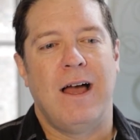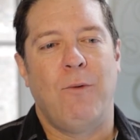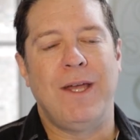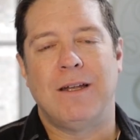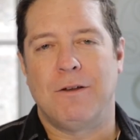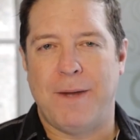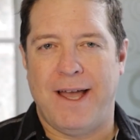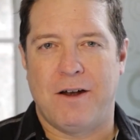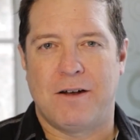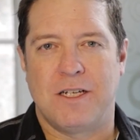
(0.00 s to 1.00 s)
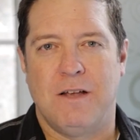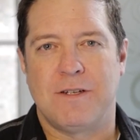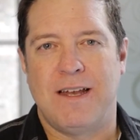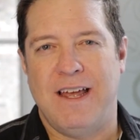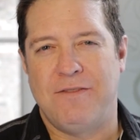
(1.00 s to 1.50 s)
we can look back at ourselves
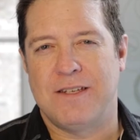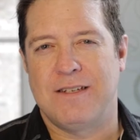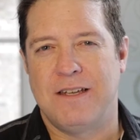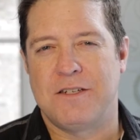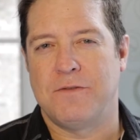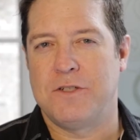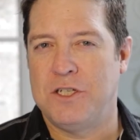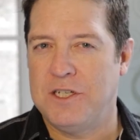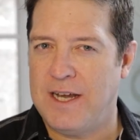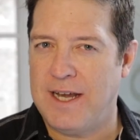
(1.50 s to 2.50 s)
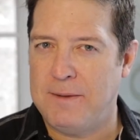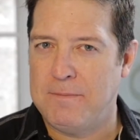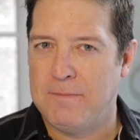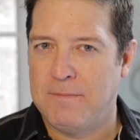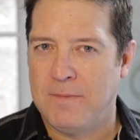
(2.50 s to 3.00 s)
and have this sense of shame.
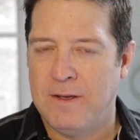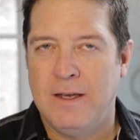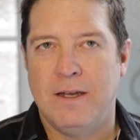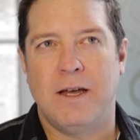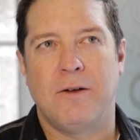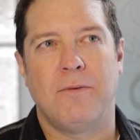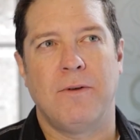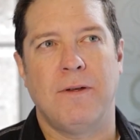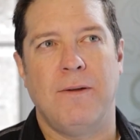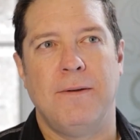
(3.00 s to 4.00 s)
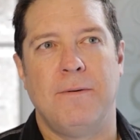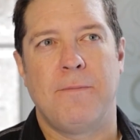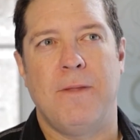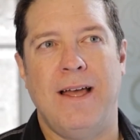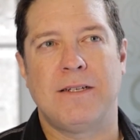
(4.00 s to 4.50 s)
Now,
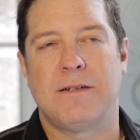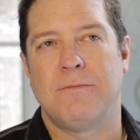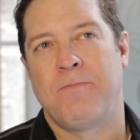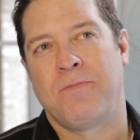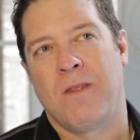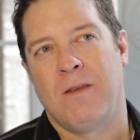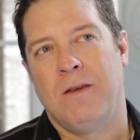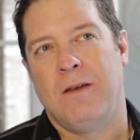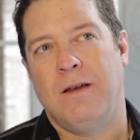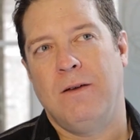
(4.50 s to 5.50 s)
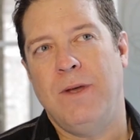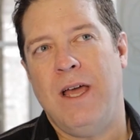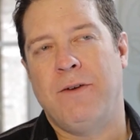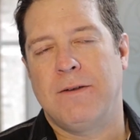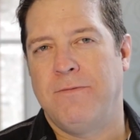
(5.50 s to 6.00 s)
as we
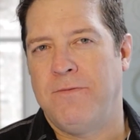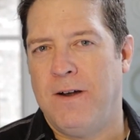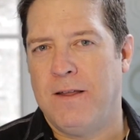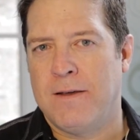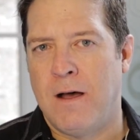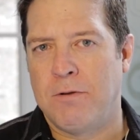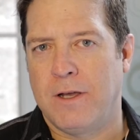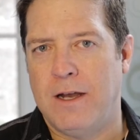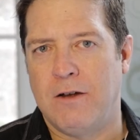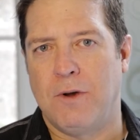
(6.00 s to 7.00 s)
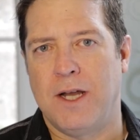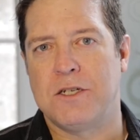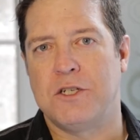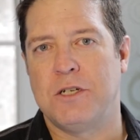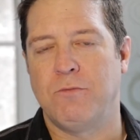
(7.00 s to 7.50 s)
have a fairly complicated
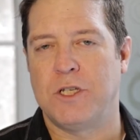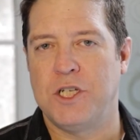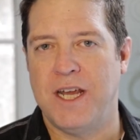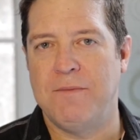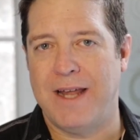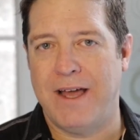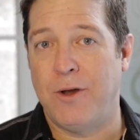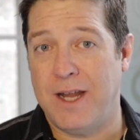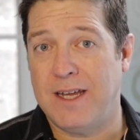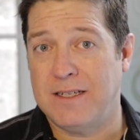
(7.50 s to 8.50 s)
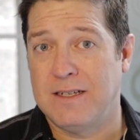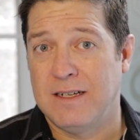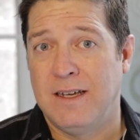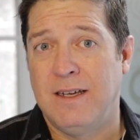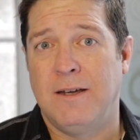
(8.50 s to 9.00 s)
relationship with shame nowadays.
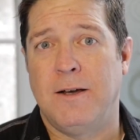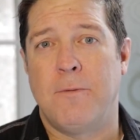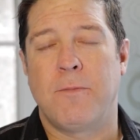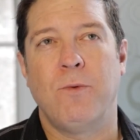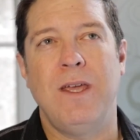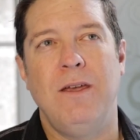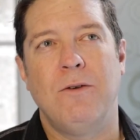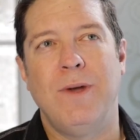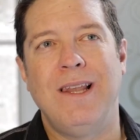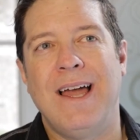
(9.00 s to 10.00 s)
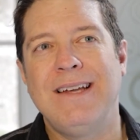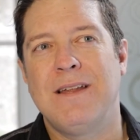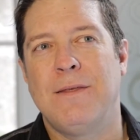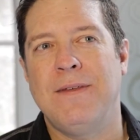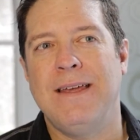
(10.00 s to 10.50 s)
Um, we we like
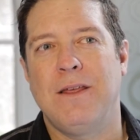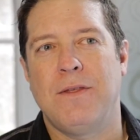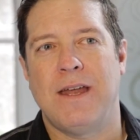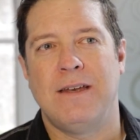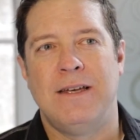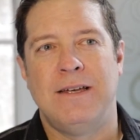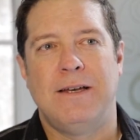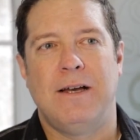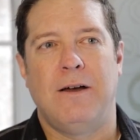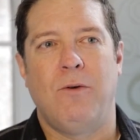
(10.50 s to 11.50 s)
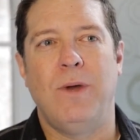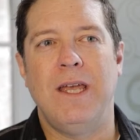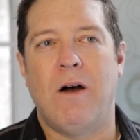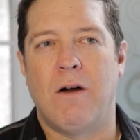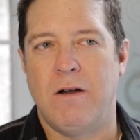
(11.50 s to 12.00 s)
to think that uh,
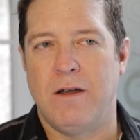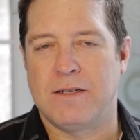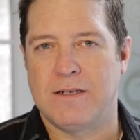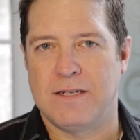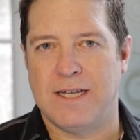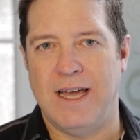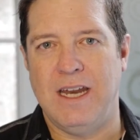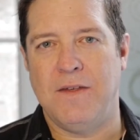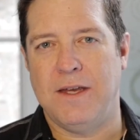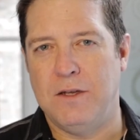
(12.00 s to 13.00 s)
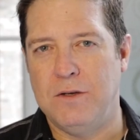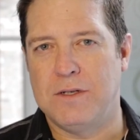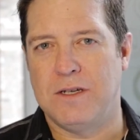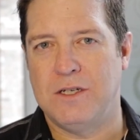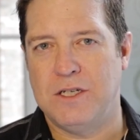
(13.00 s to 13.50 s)
we aren't a society that
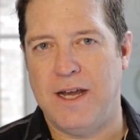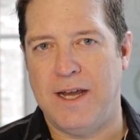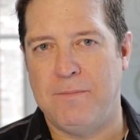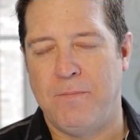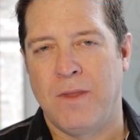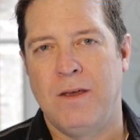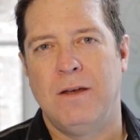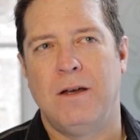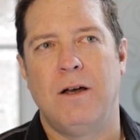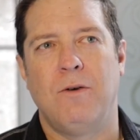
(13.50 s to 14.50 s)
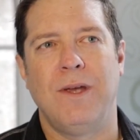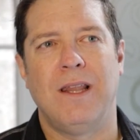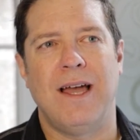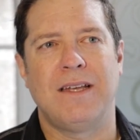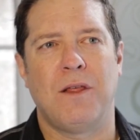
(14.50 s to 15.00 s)
uses shame. Uh, we
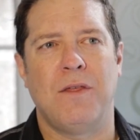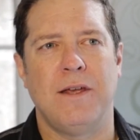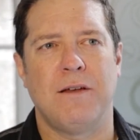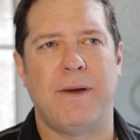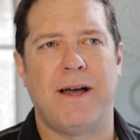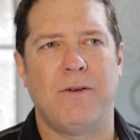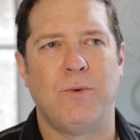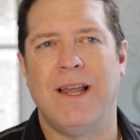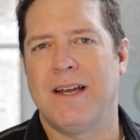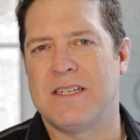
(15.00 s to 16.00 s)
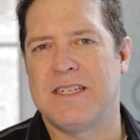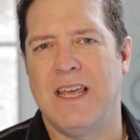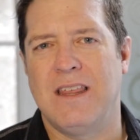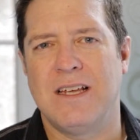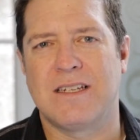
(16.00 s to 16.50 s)
like to think about we like to say
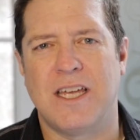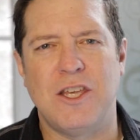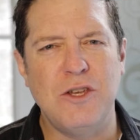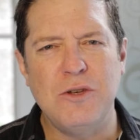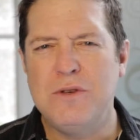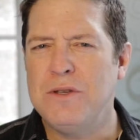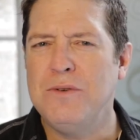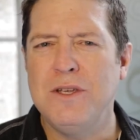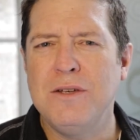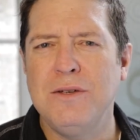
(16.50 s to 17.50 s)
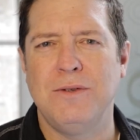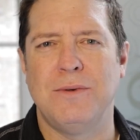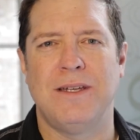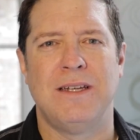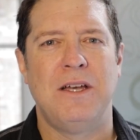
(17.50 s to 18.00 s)
things like "you do you"
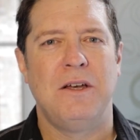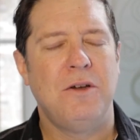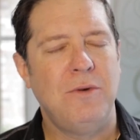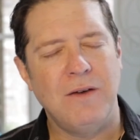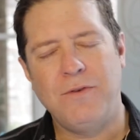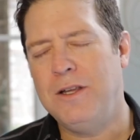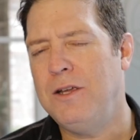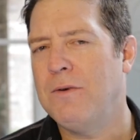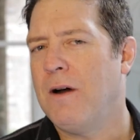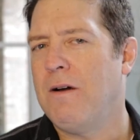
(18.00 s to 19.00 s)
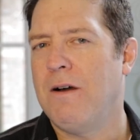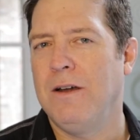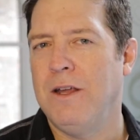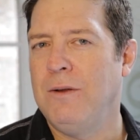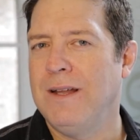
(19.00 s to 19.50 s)
and "whoever you are,
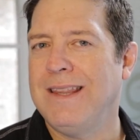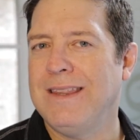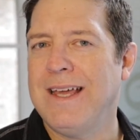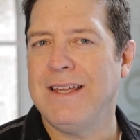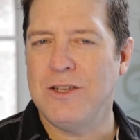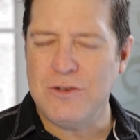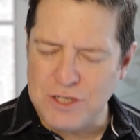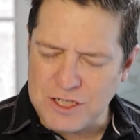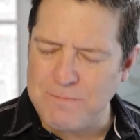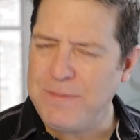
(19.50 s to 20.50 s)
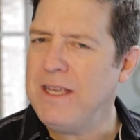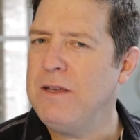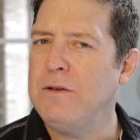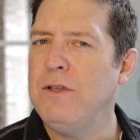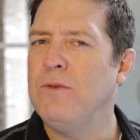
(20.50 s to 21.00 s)
you let that you just be
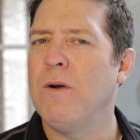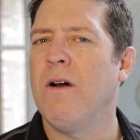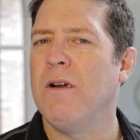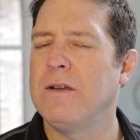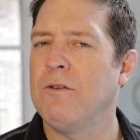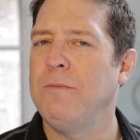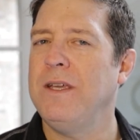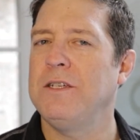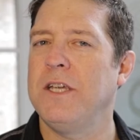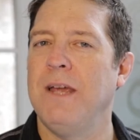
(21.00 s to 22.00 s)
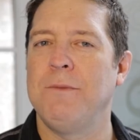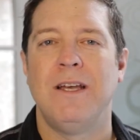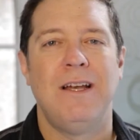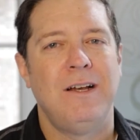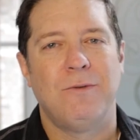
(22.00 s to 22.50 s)
who you are. Don't be ashamed."
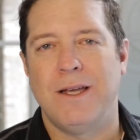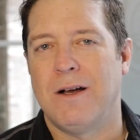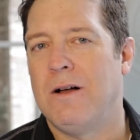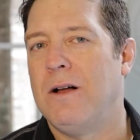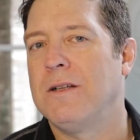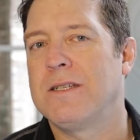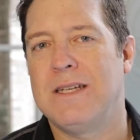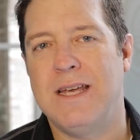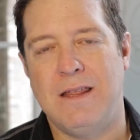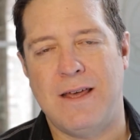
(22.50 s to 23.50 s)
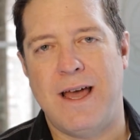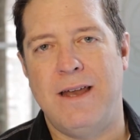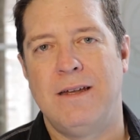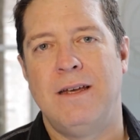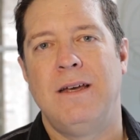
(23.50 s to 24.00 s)
We all say
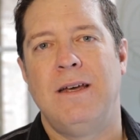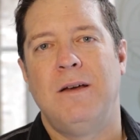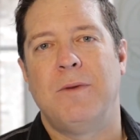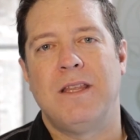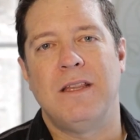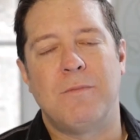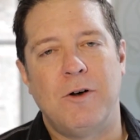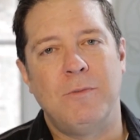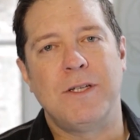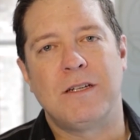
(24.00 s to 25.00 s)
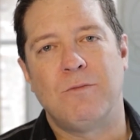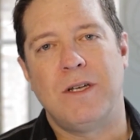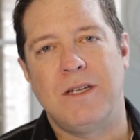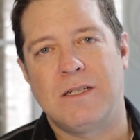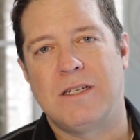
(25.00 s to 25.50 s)
that, but then the moment
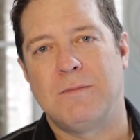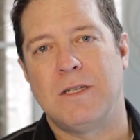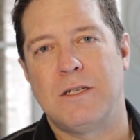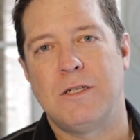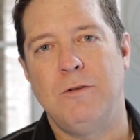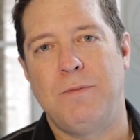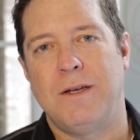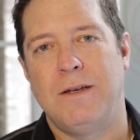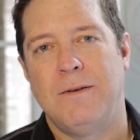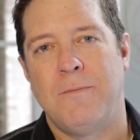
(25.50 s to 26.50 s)
someone does something stupid,